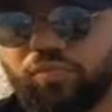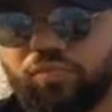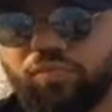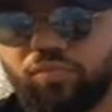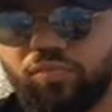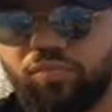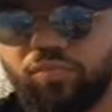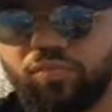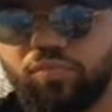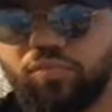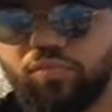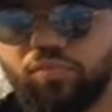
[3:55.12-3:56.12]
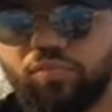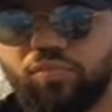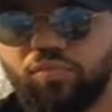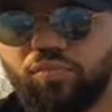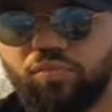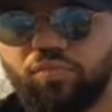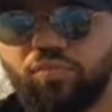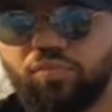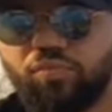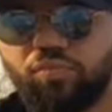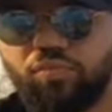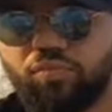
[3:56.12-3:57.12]

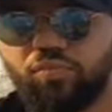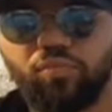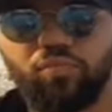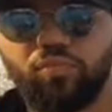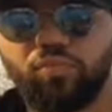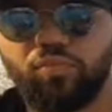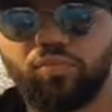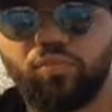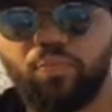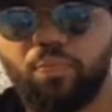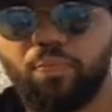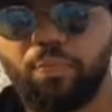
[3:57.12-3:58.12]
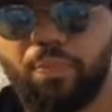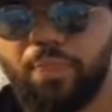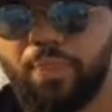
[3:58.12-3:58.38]
(silent)